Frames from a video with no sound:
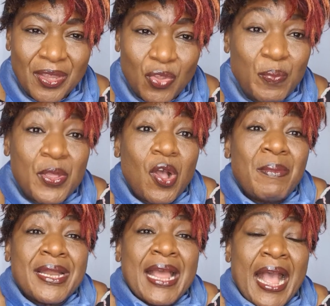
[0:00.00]
You
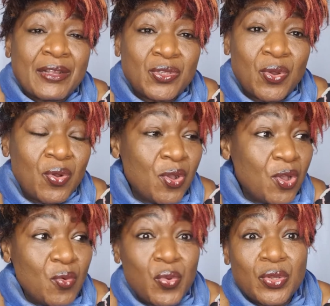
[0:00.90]
become an actor
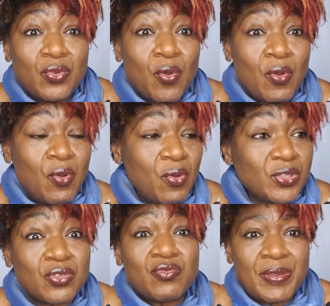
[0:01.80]
with no
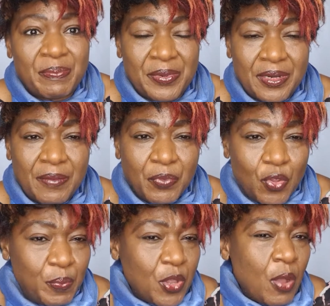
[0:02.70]
script.
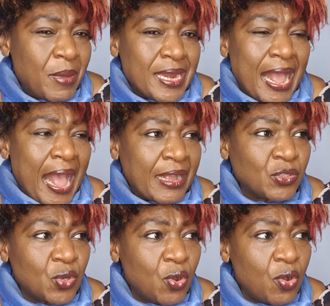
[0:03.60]
You become an
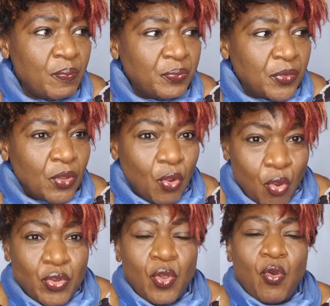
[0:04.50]
actor
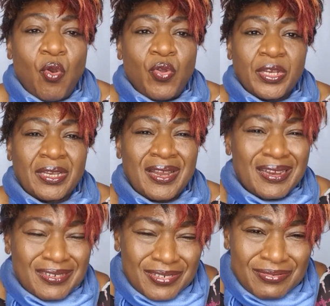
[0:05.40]
on your own,
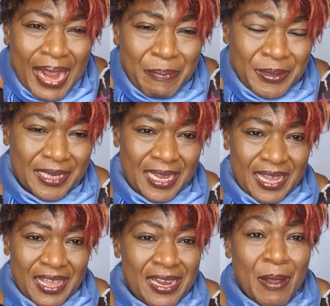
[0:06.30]
trapped
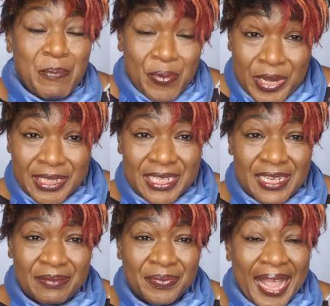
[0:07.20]
in a
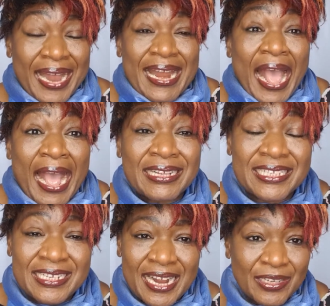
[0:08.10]
prison and
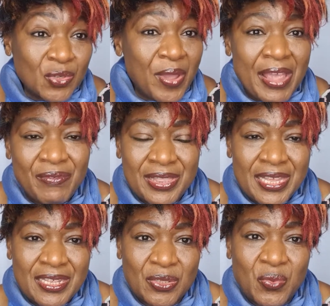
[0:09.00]
acting as though
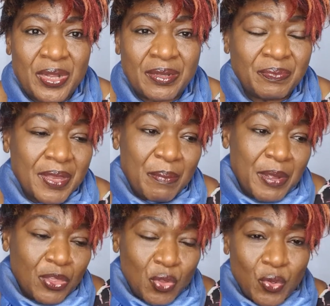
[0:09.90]
everything is well.
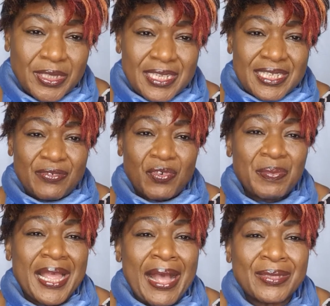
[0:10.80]
But those sitting from
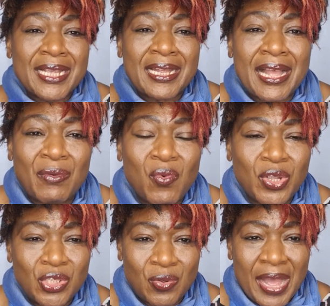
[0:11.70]
the outside can
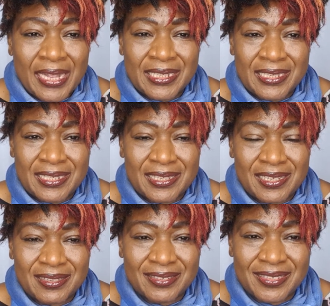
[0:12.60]
watch your acting
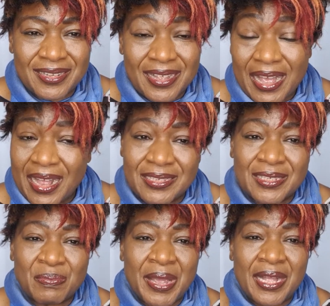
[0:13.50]
skills and
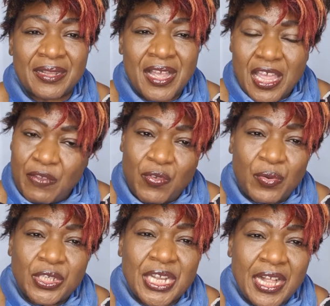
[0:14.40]
smile. If you're
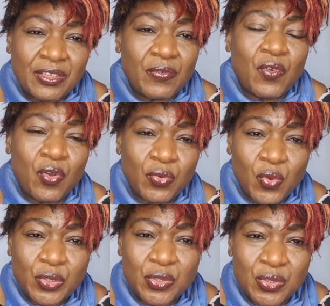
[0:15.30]
a child of God,
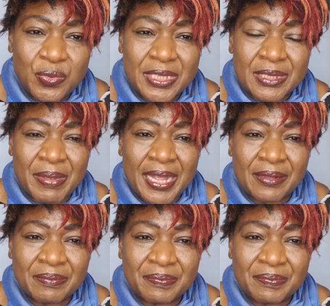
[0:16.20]
what you do is smile.